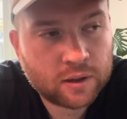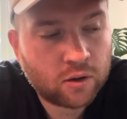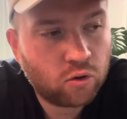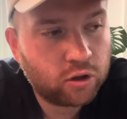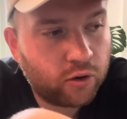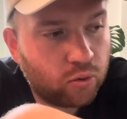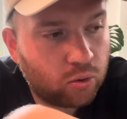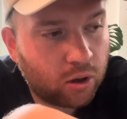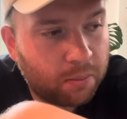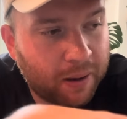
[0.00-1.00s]

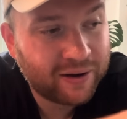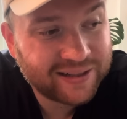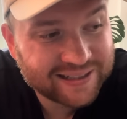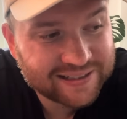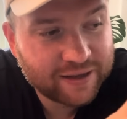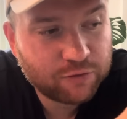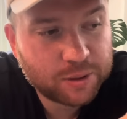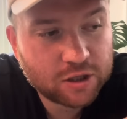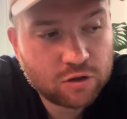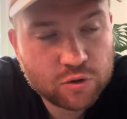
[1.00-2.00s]
although apparently it's never
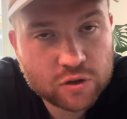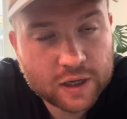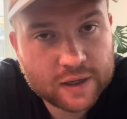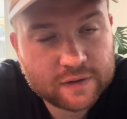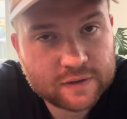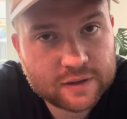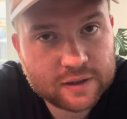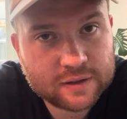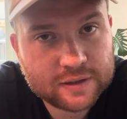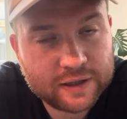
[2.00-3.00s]
been communicated
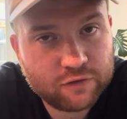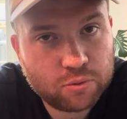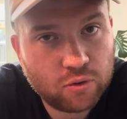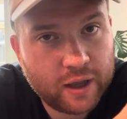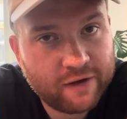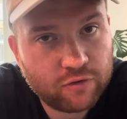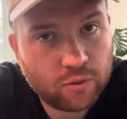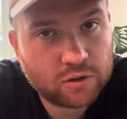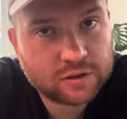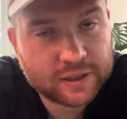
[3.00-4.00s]
to Liverpool,
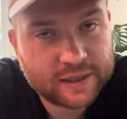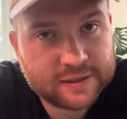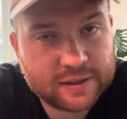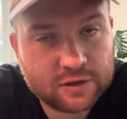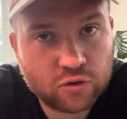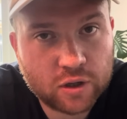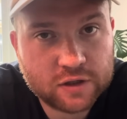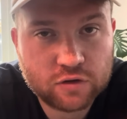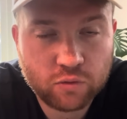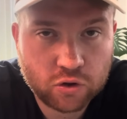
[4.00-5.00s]
everyone says that
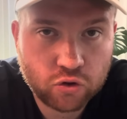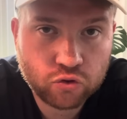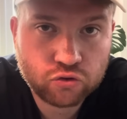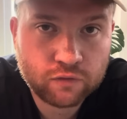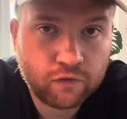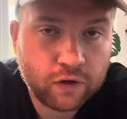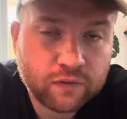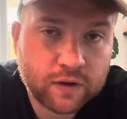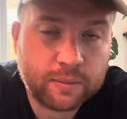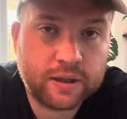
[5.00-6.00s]
Newcastle want
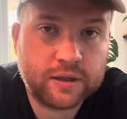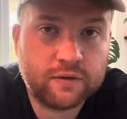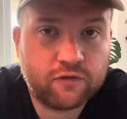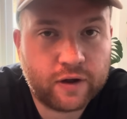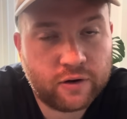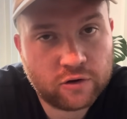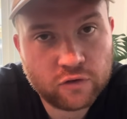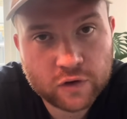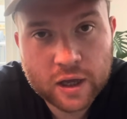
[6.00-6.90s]
150 million, and fair enough.